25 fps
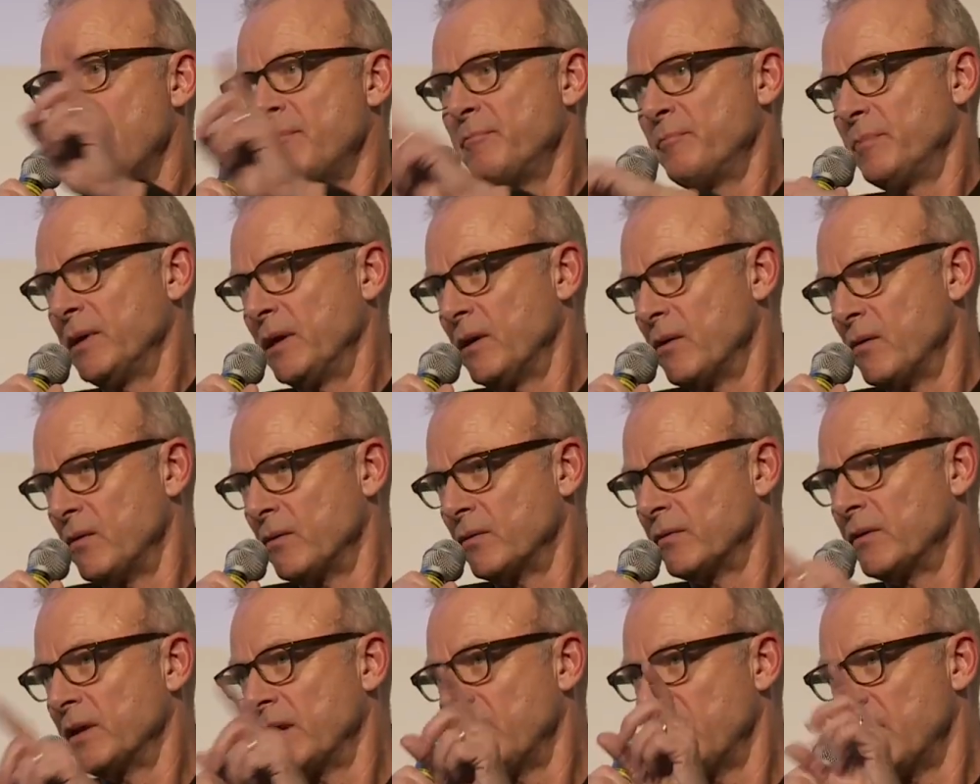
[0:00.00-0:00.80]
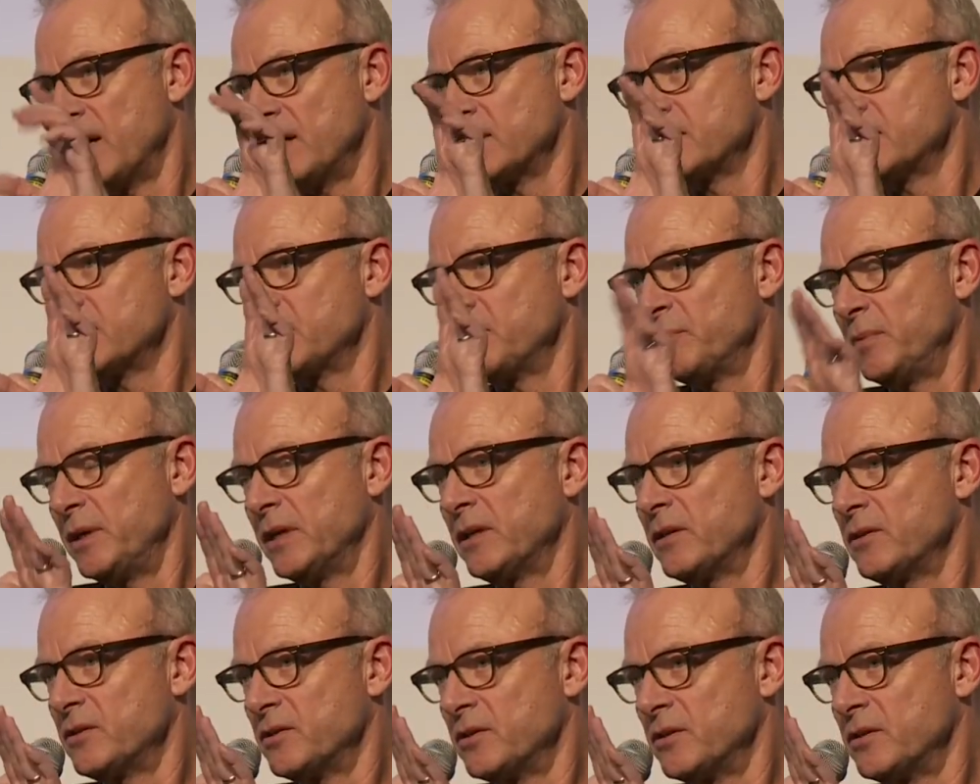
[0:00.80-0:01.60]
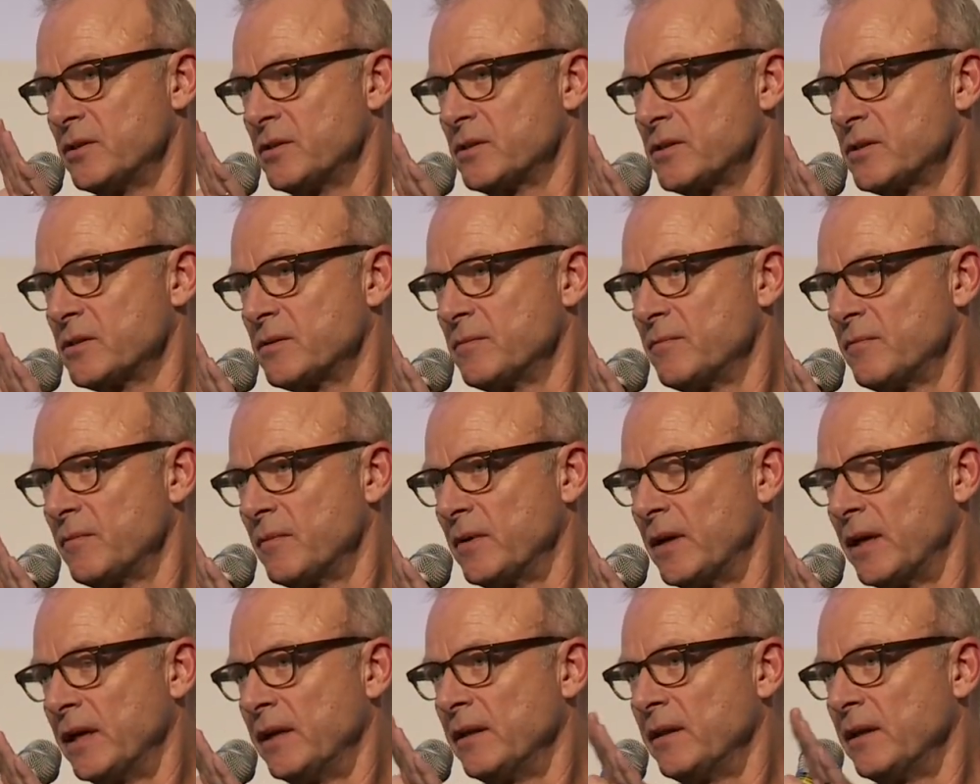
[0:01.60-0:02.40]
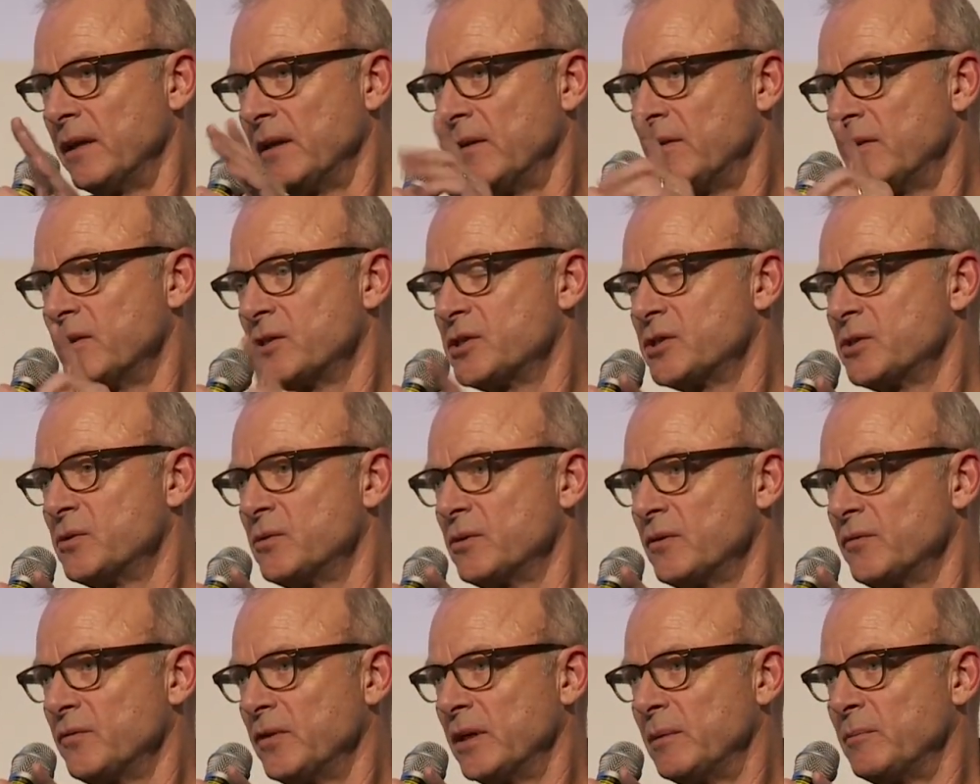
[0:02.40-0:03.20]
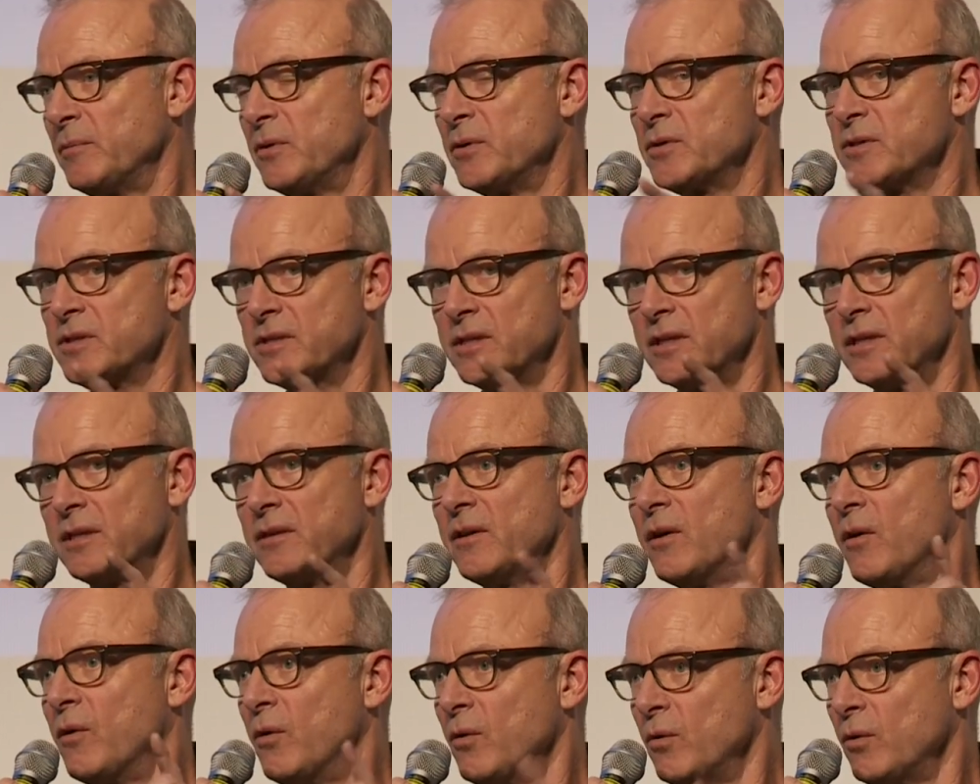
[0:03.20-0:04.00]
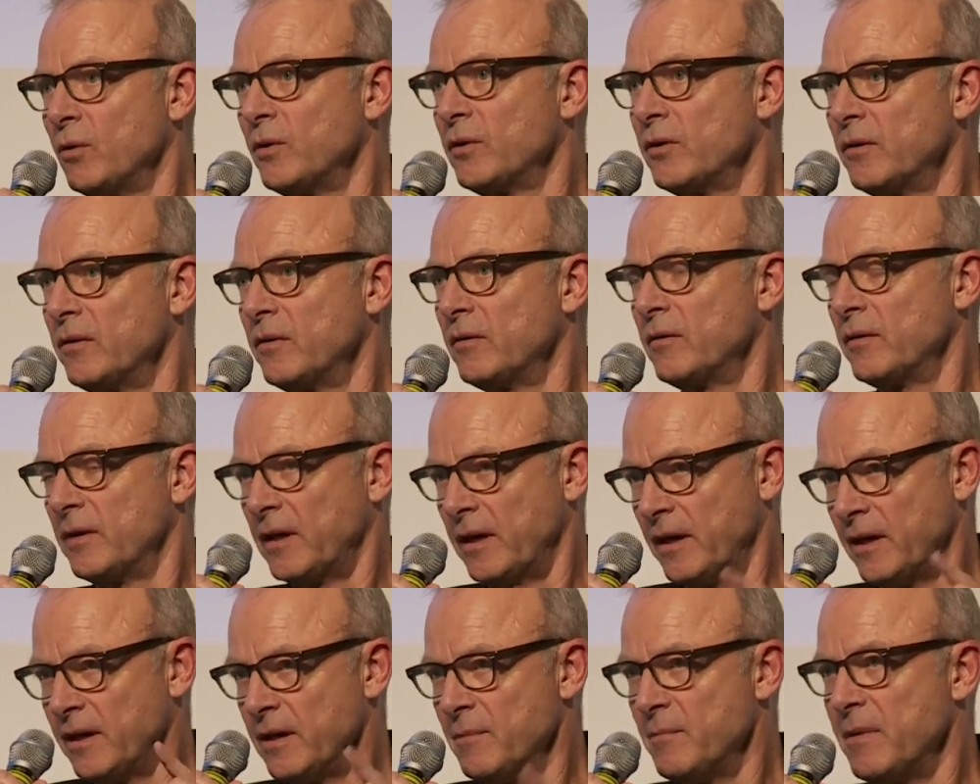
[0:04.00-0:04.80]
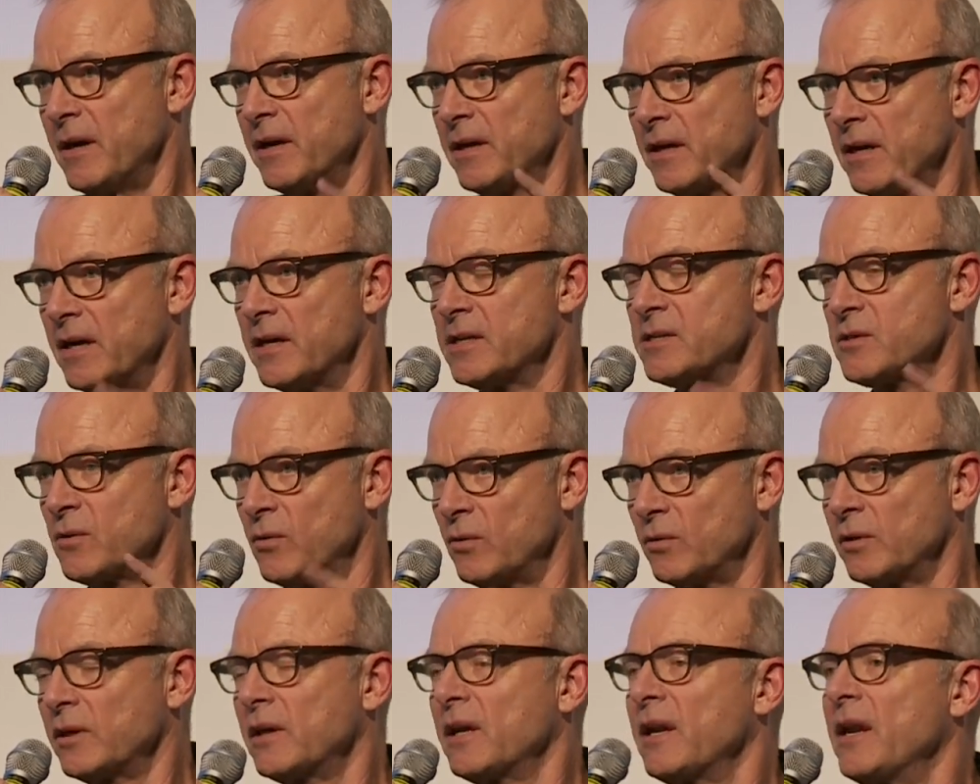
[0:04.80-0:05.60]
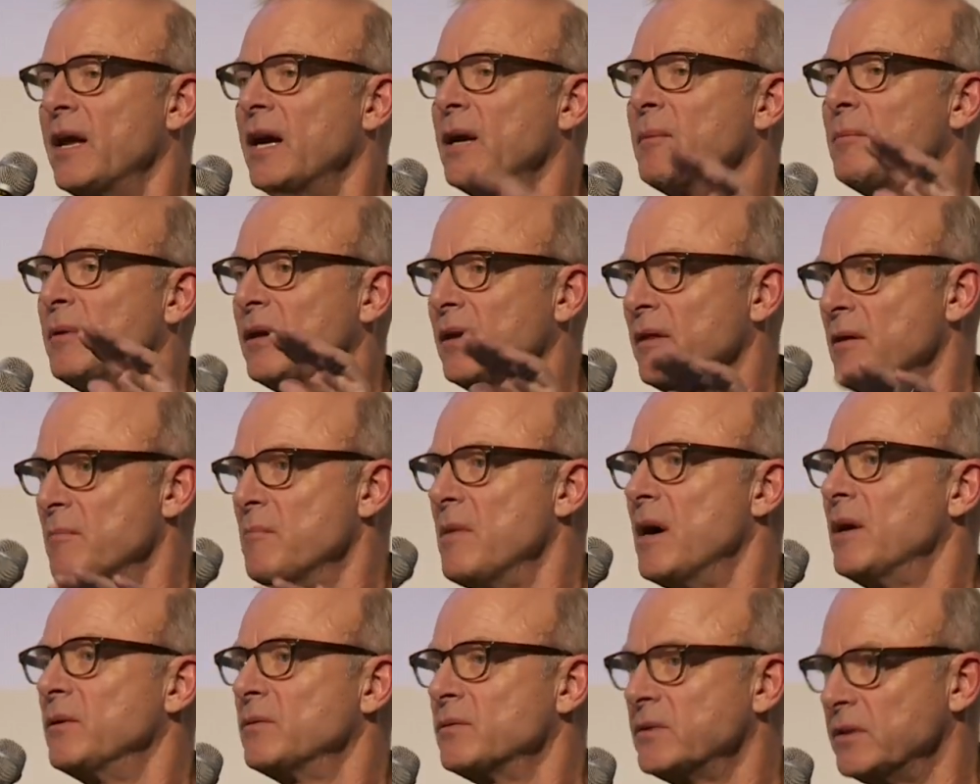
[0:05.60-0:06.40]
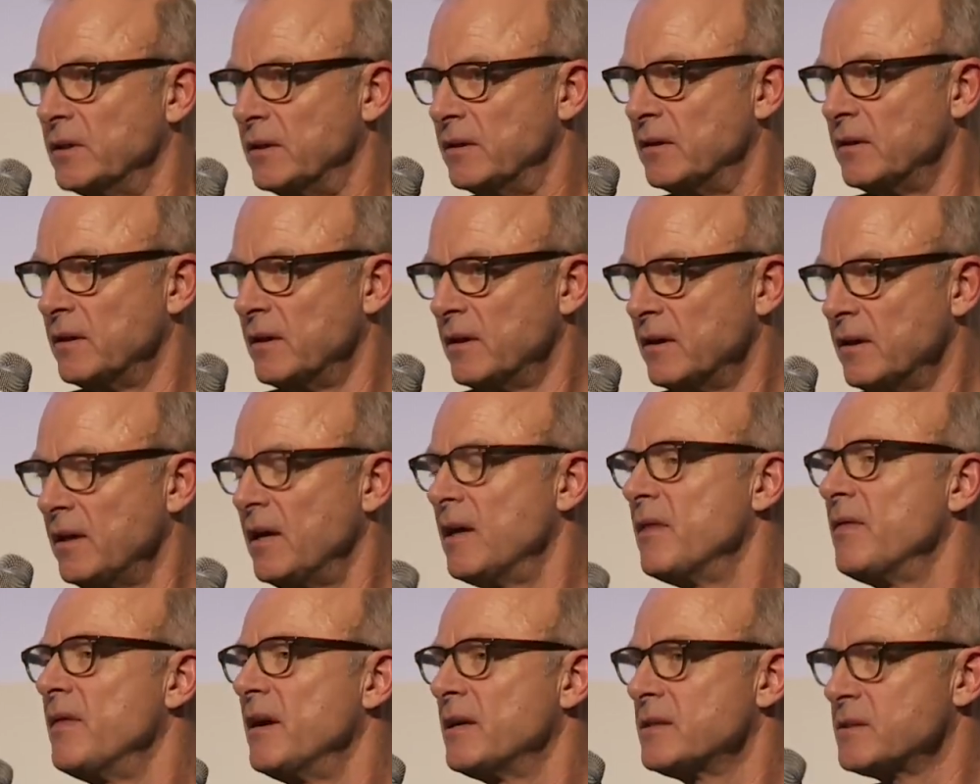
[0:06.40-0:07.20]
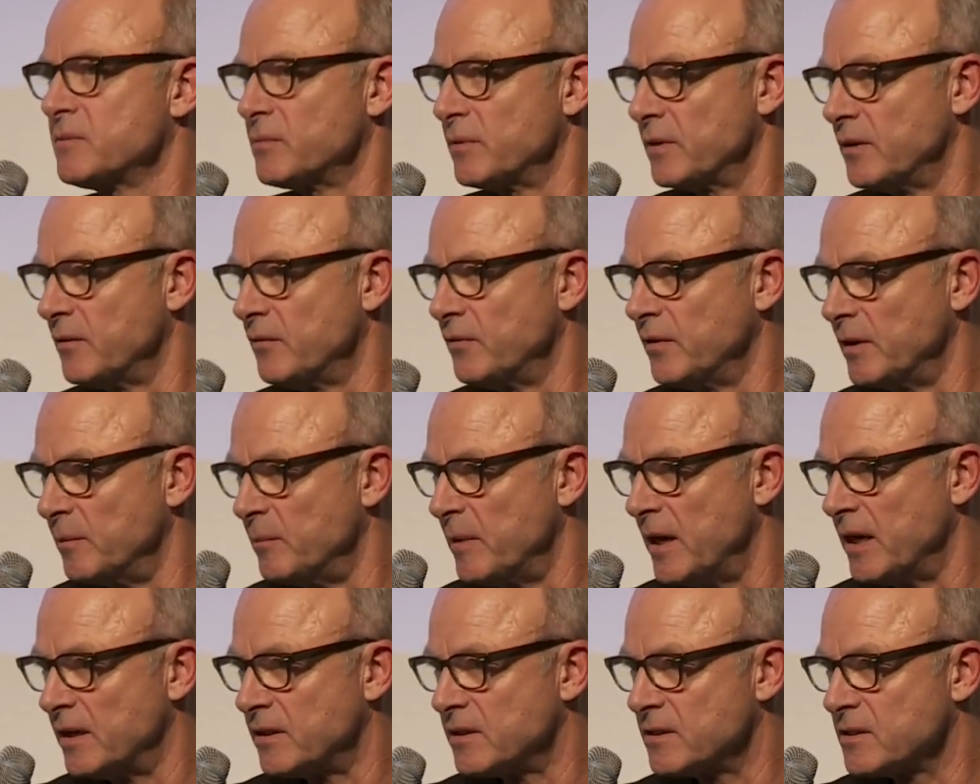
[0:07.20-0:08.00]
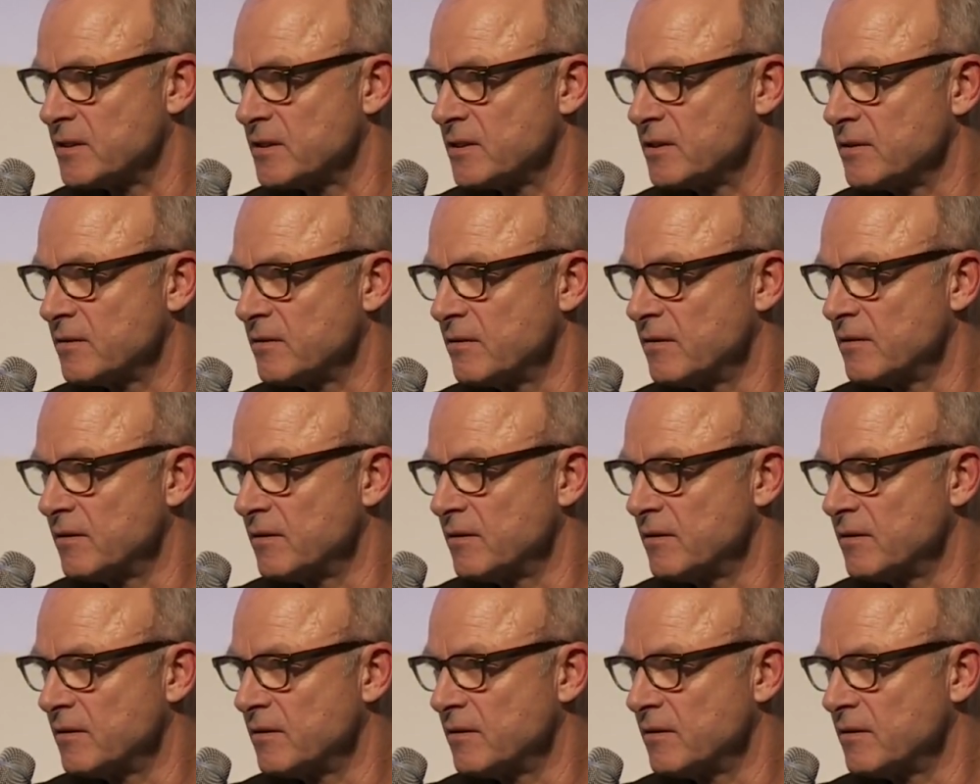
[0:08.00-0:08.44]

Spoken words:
epilogue, the last pictures in the short film, you see the old Elle Maria as old climbing the mountain, and that's where the film ends.